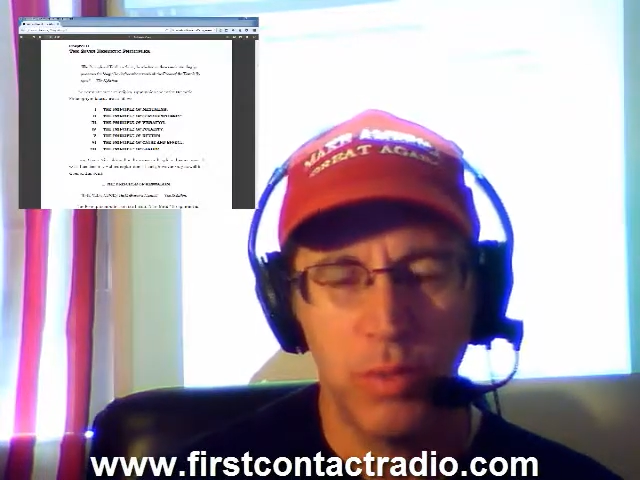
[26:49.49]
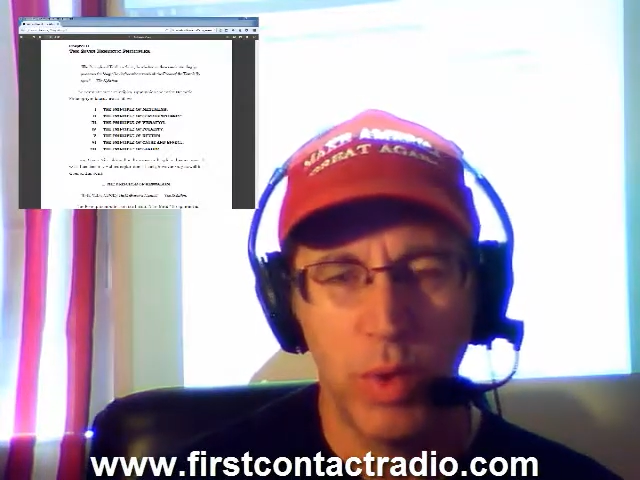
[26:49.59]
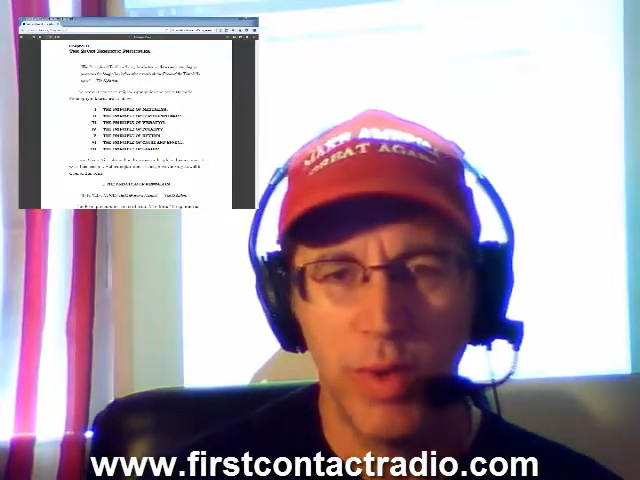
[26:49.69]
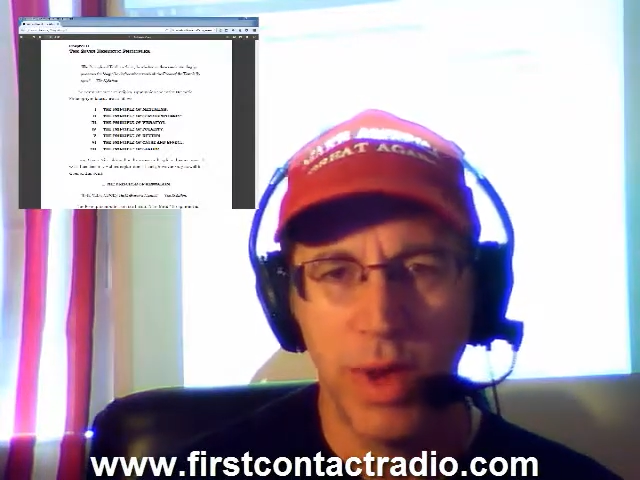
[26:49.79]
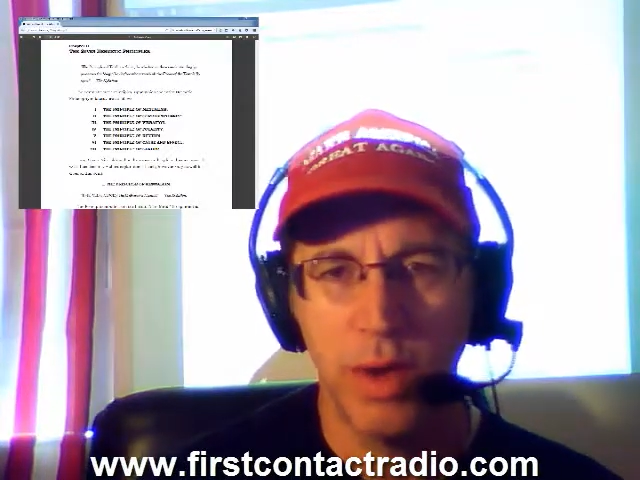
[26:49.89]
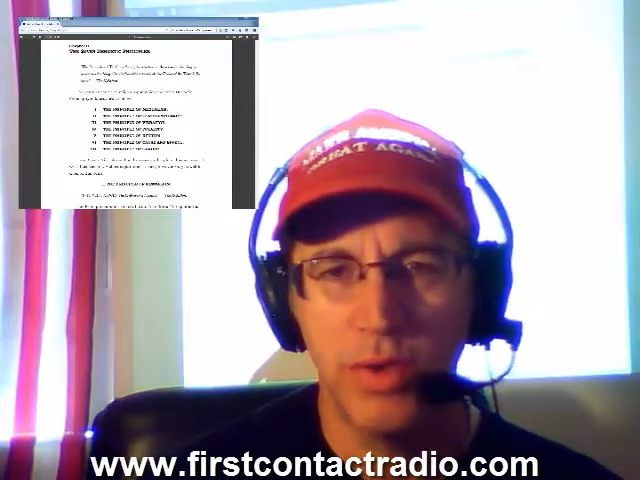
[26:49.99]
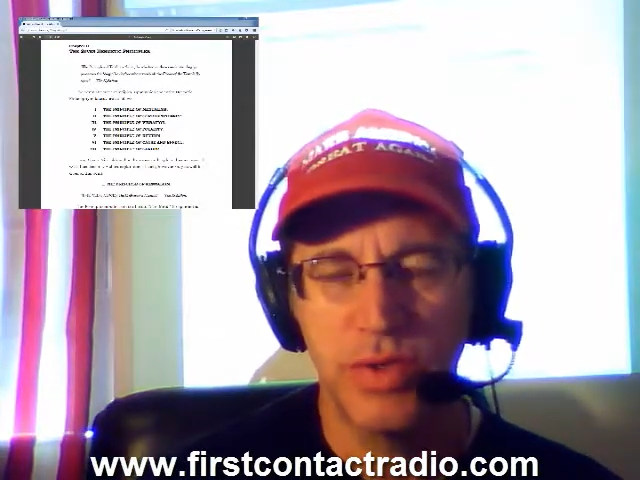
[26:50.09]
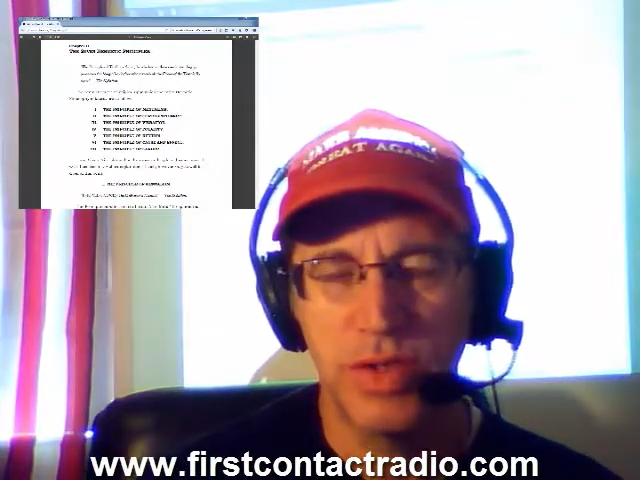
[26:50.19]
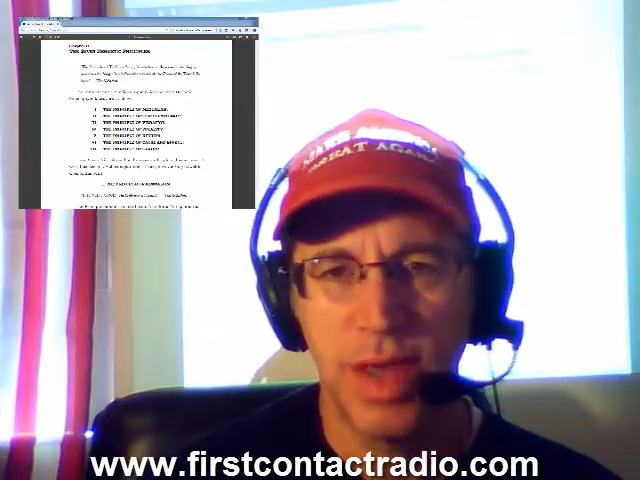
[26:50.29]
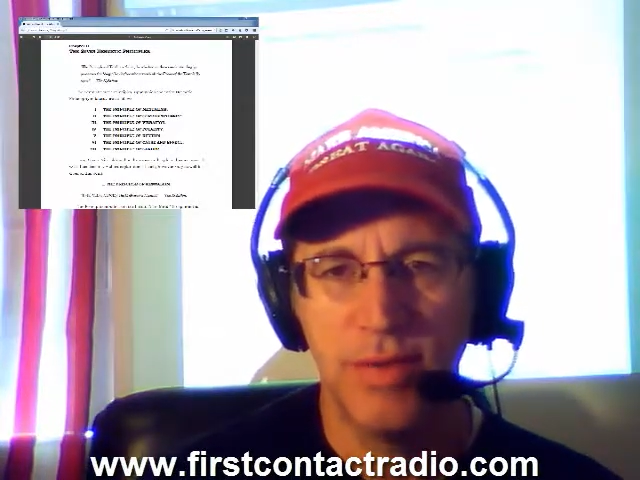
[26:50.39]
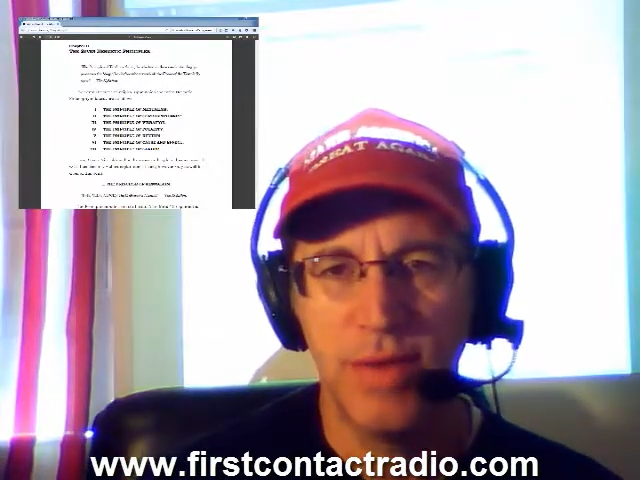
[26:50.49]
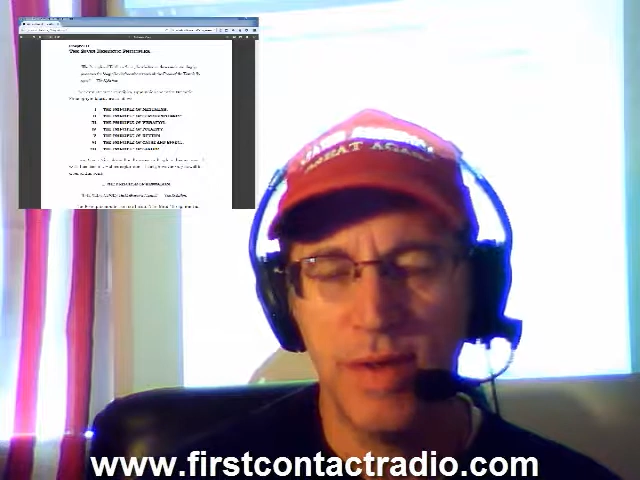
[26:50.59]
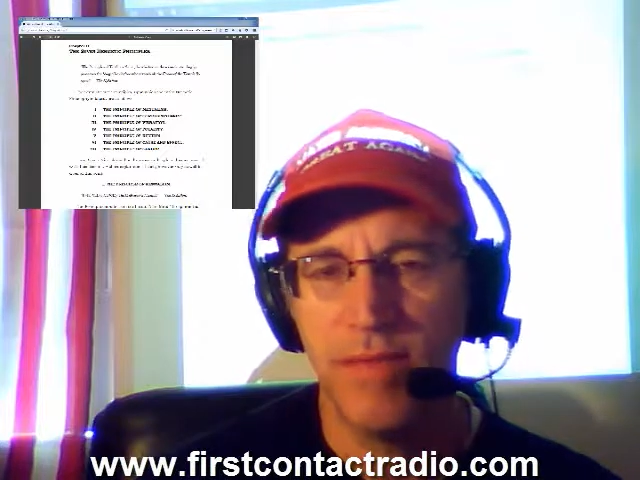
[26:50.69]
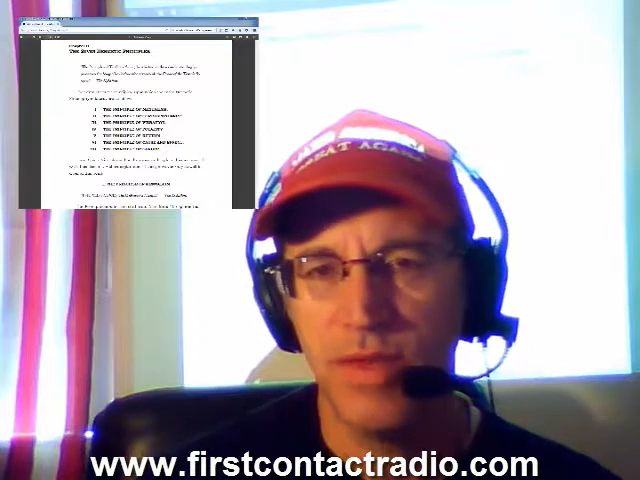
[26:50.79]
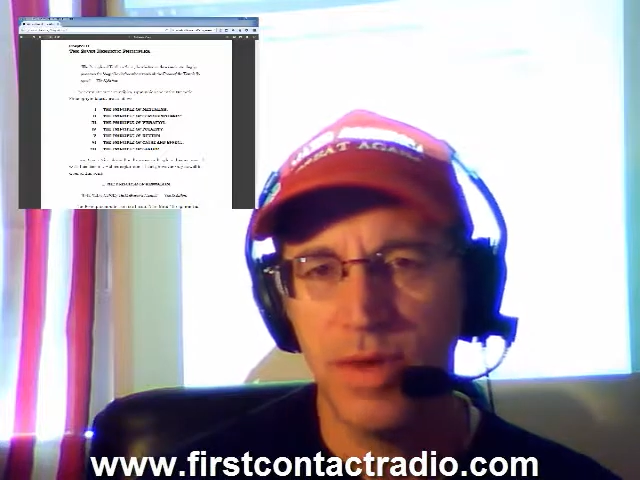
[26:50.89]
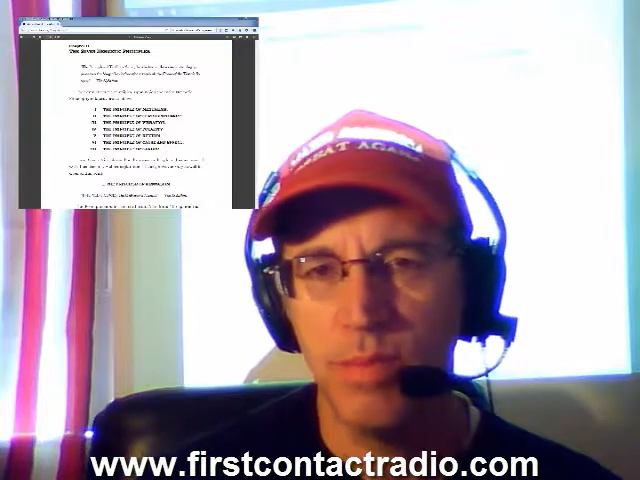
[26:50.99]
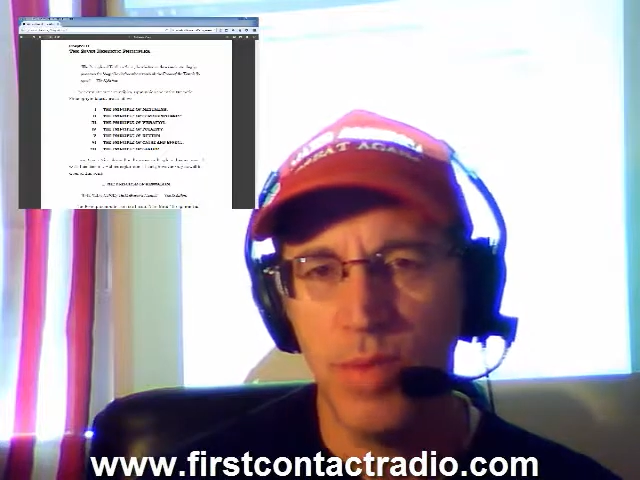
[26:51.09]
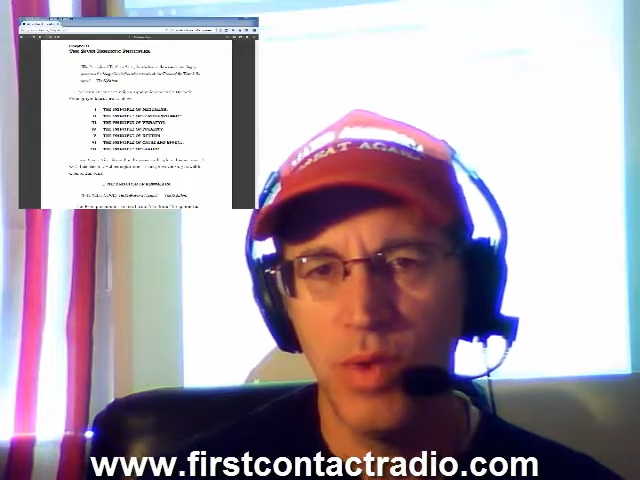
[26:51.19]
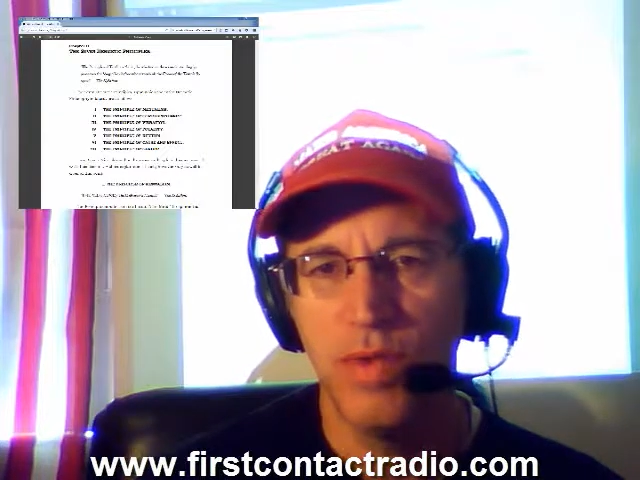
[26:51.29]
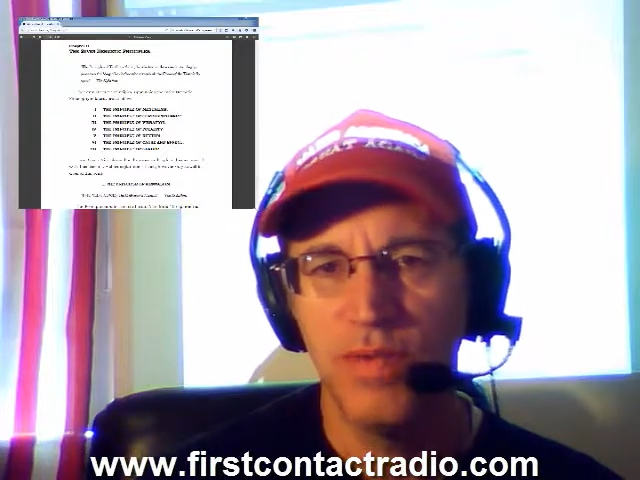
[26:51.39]
And when we understand that everything
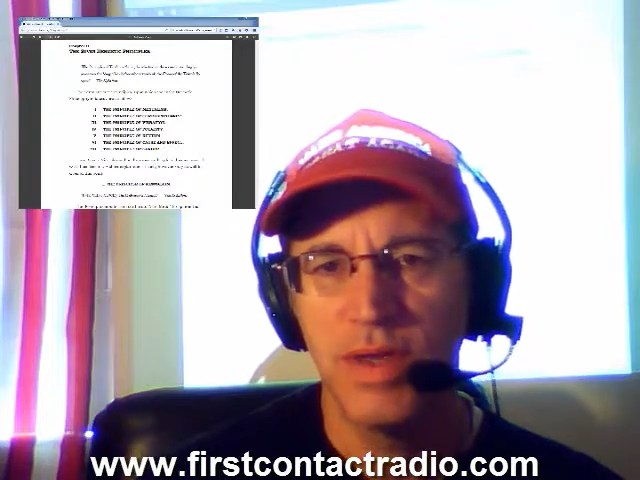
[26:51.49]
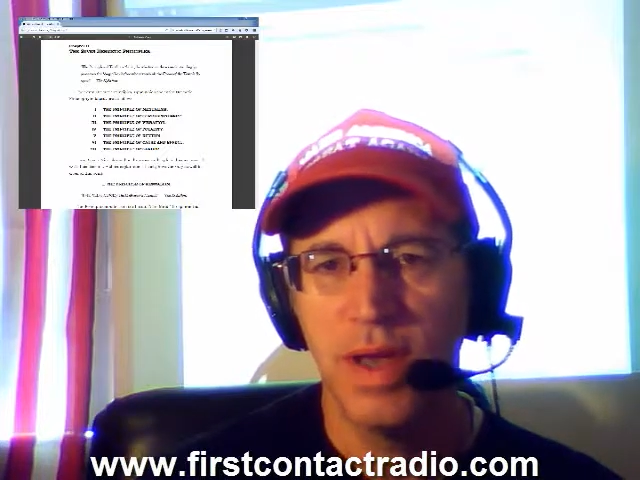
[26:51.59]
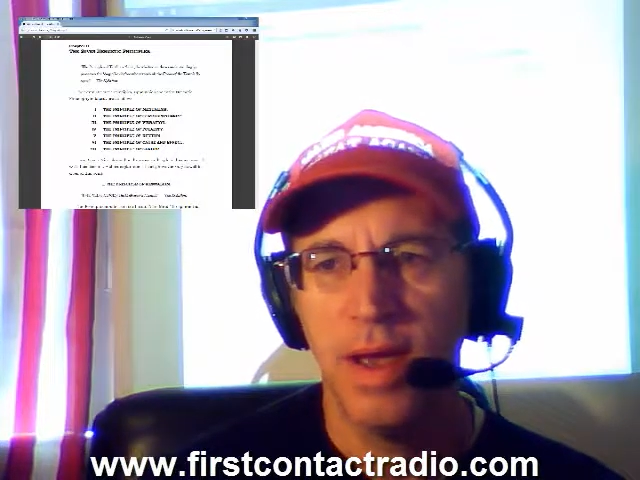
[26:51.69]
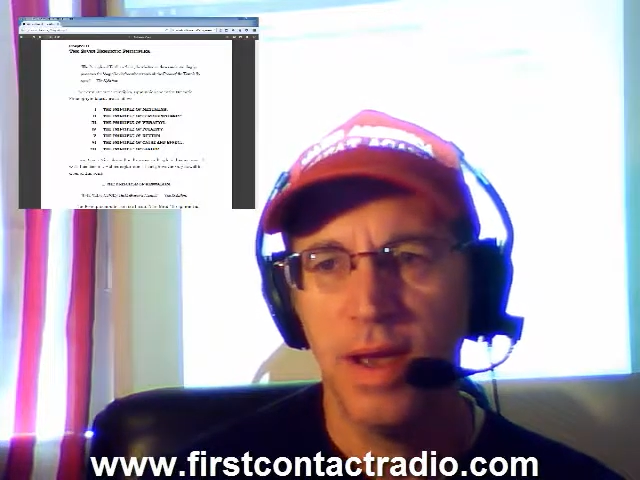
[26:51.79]
moves